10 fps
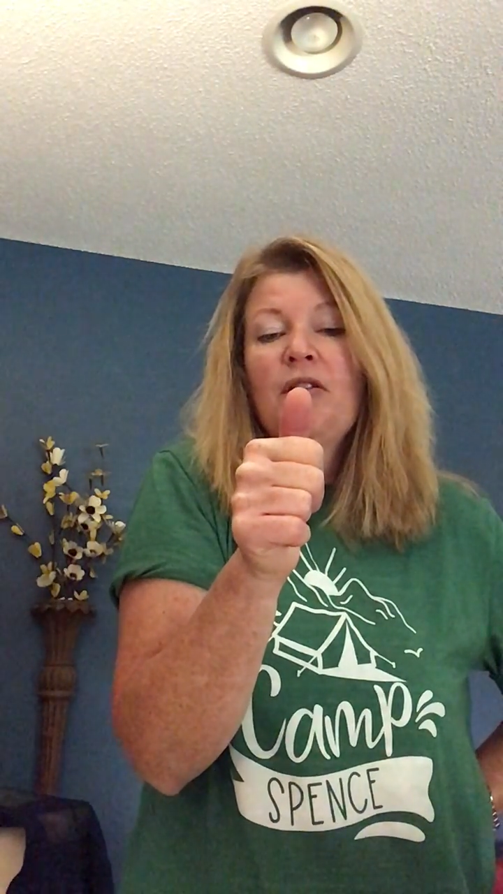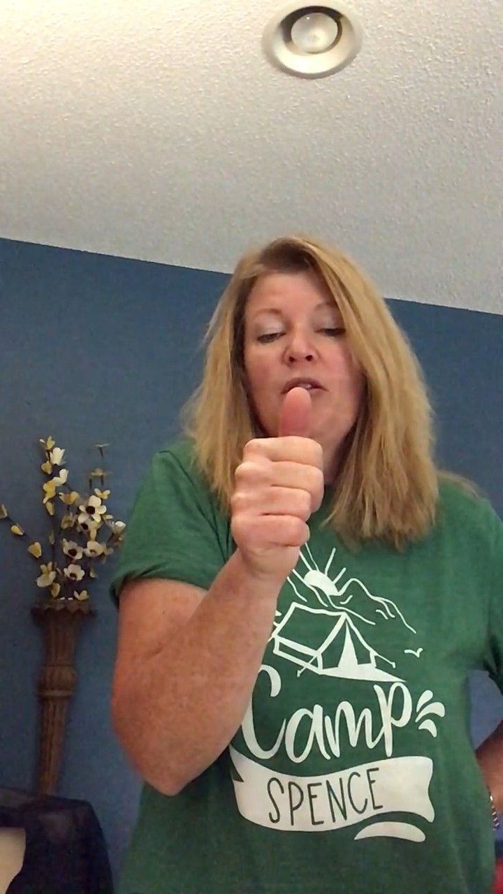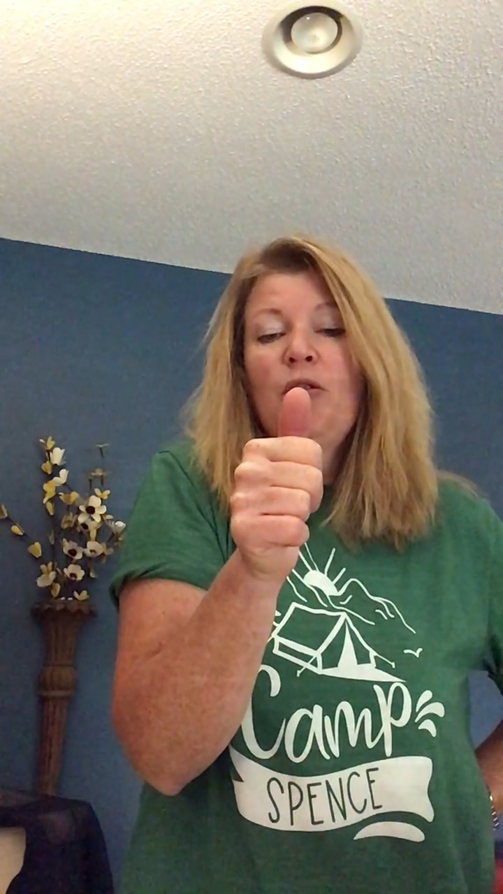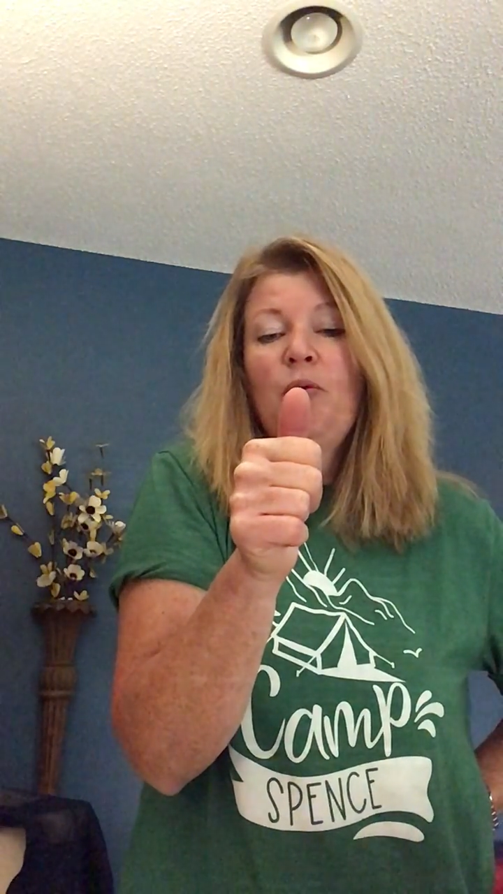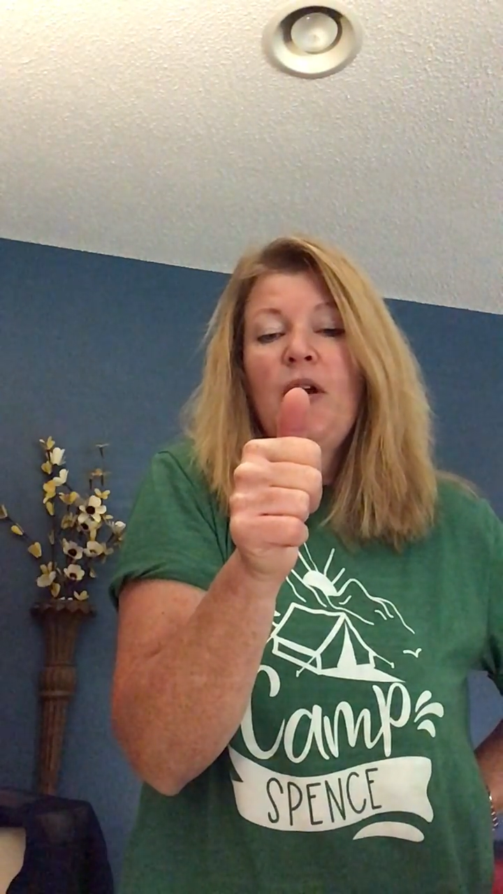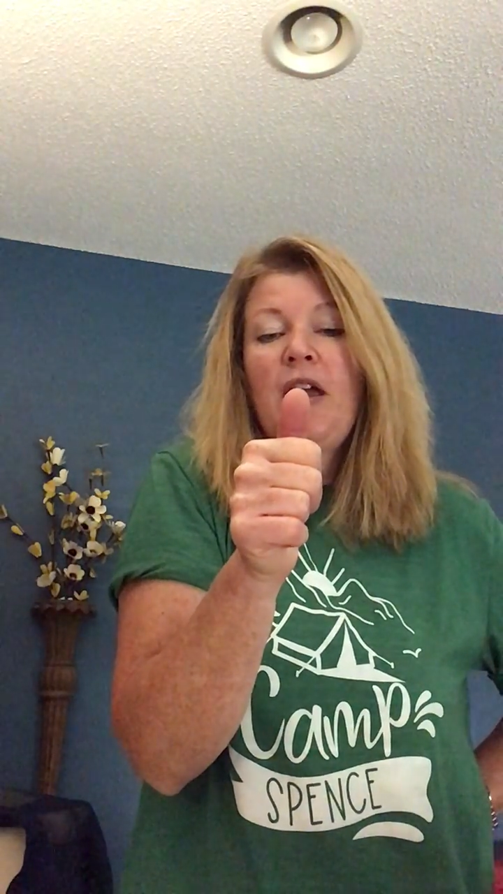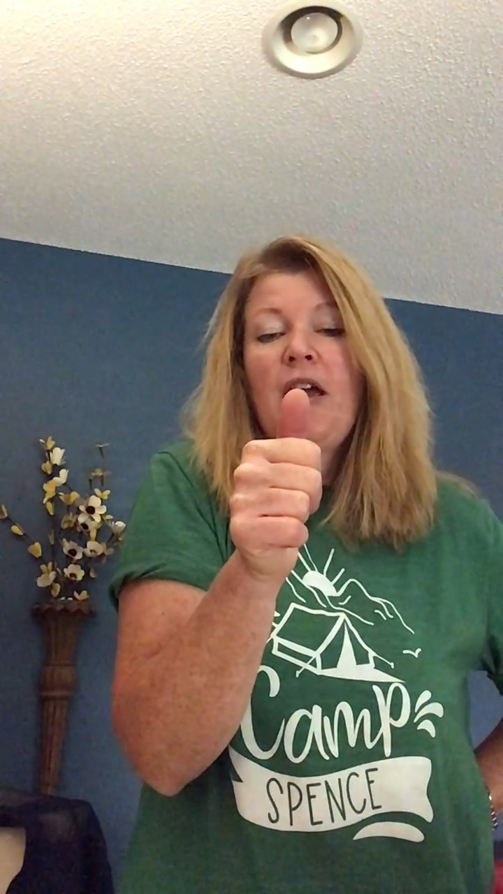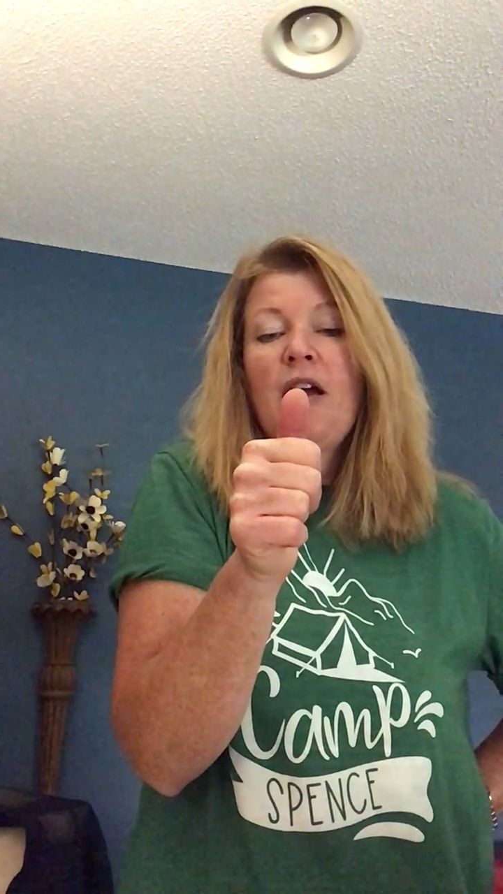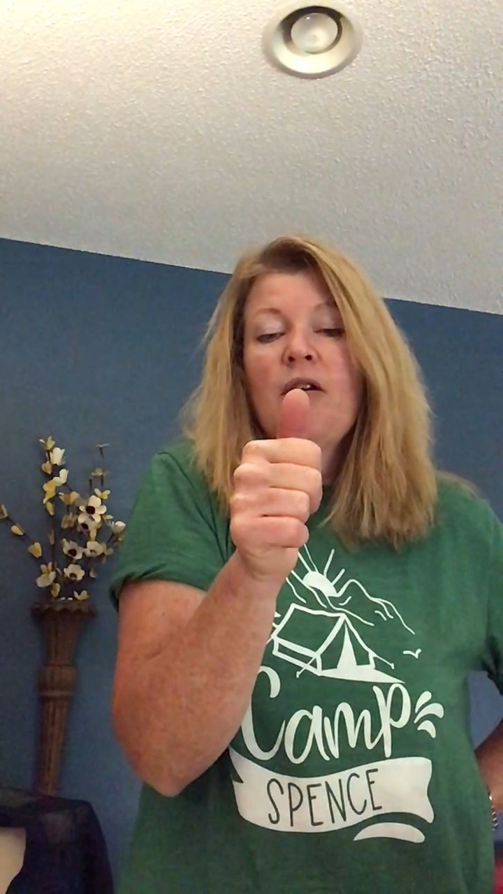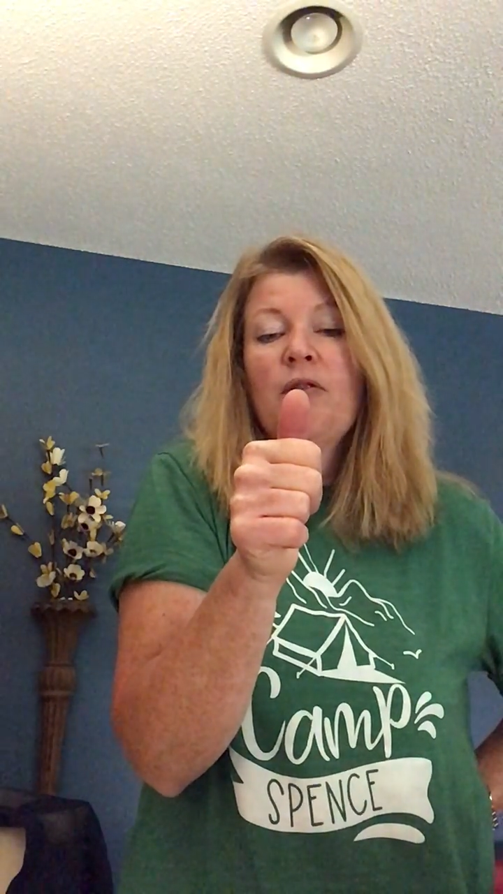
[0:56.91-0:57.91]
3,
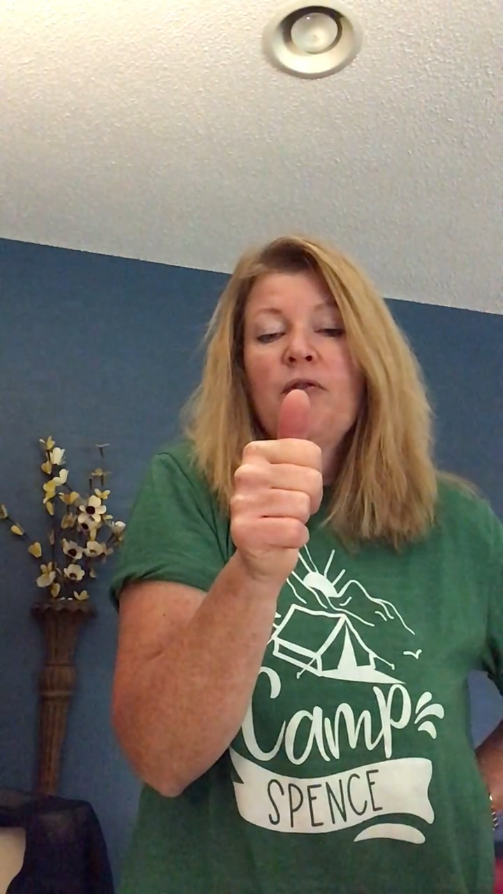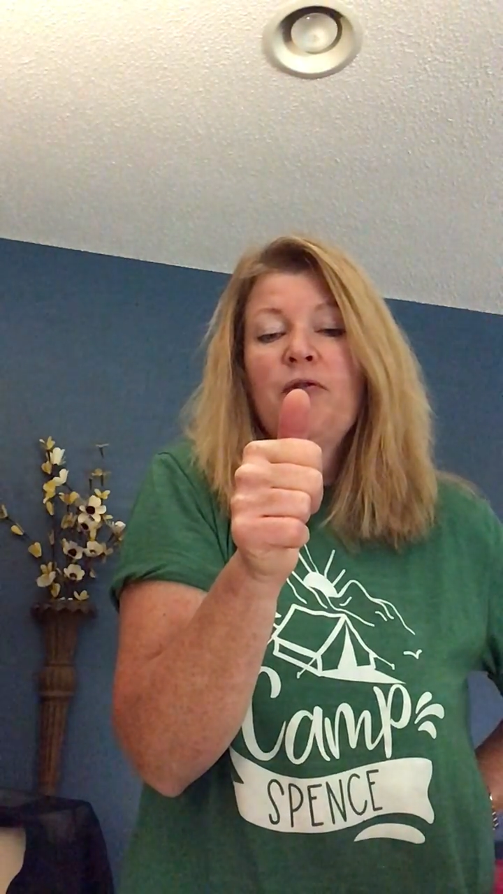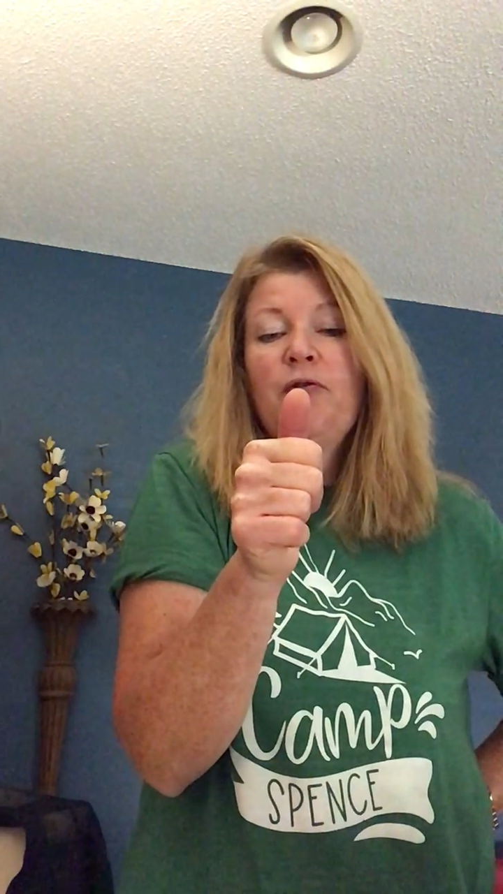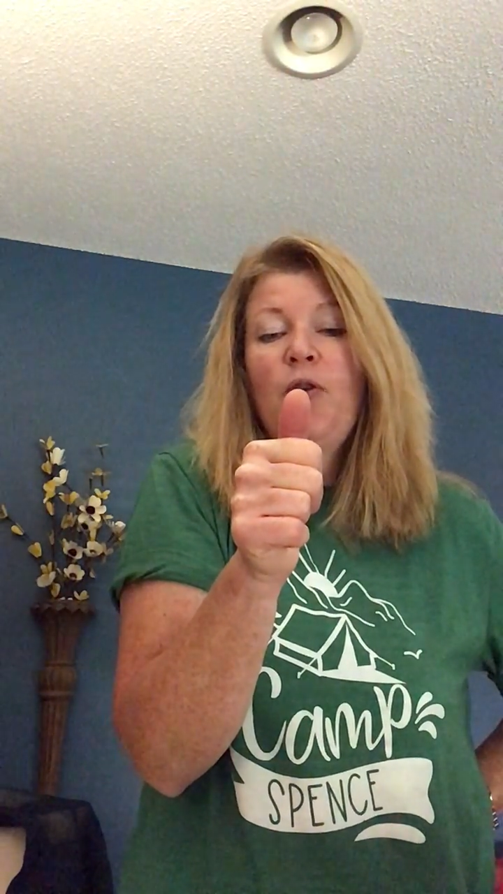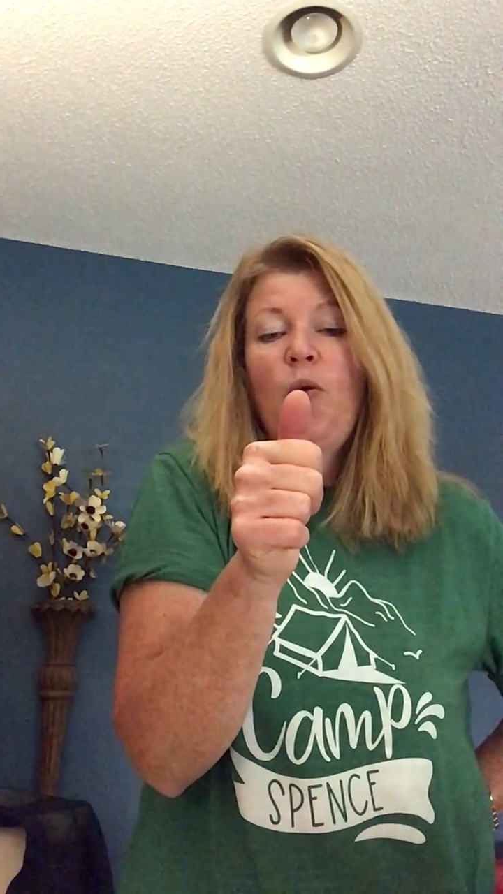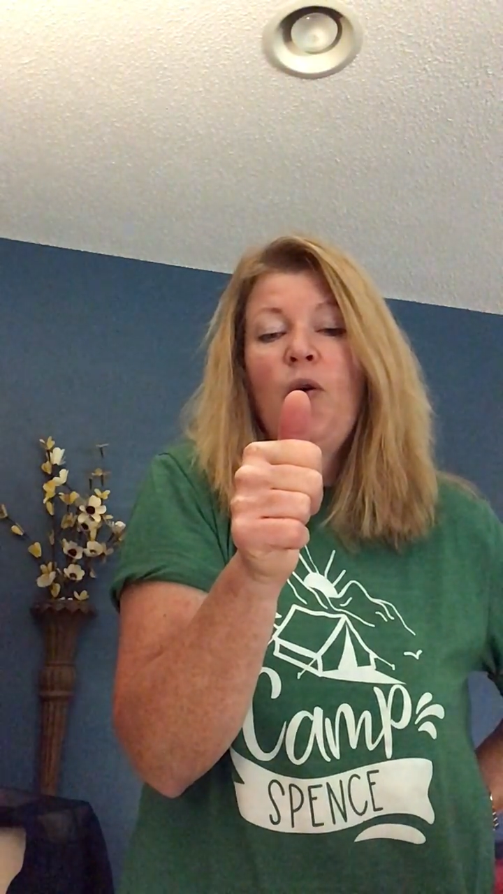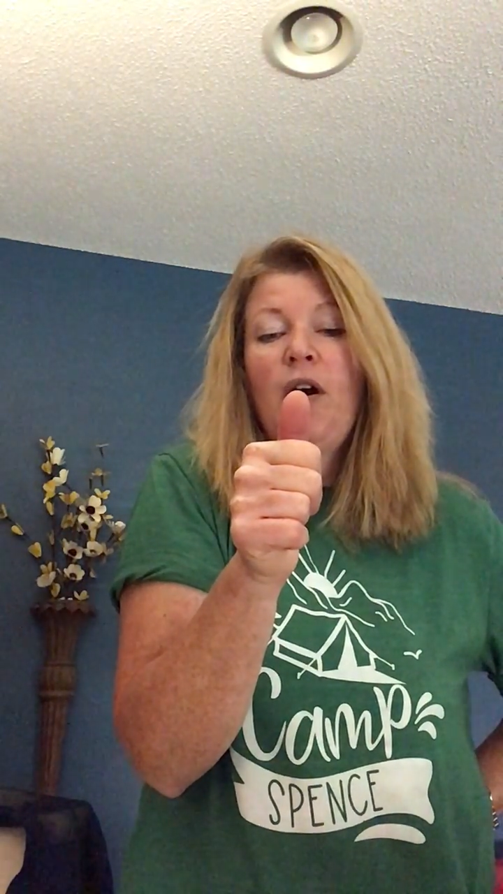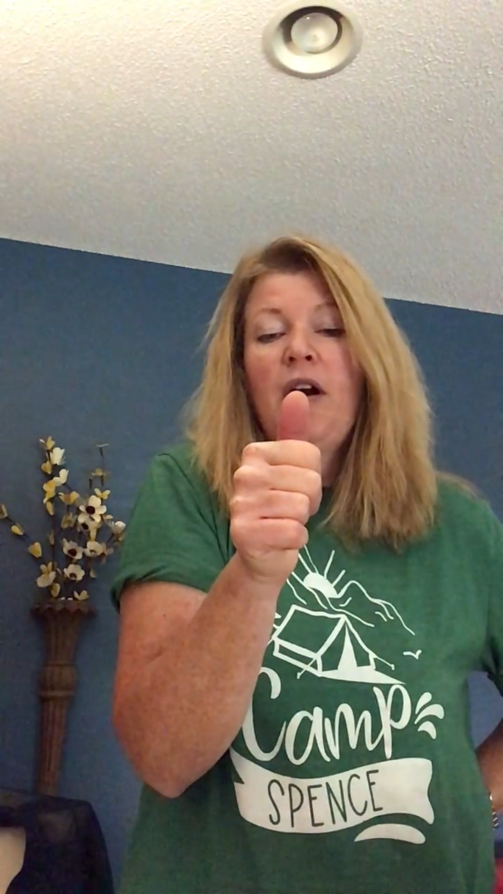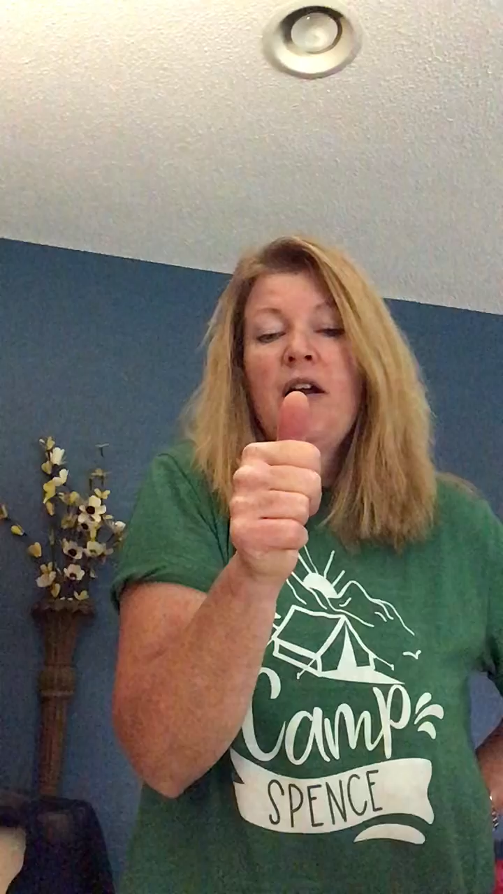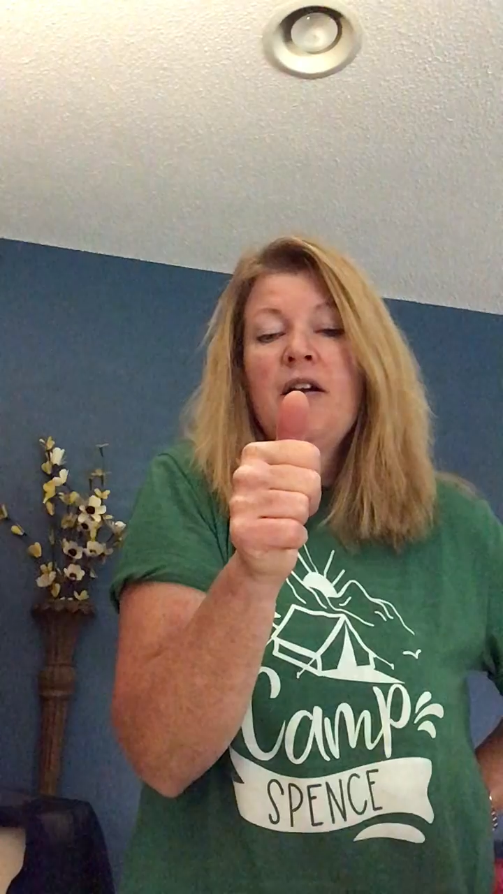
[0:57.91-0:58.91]

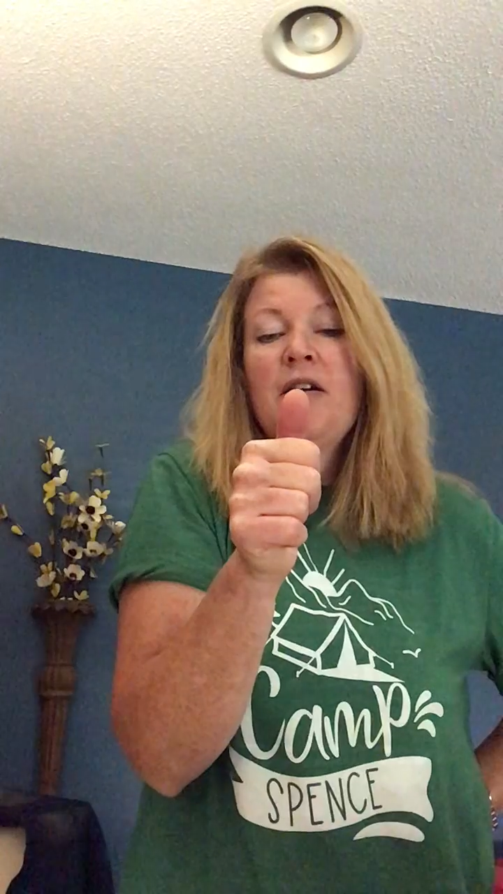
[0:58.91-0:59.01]
4,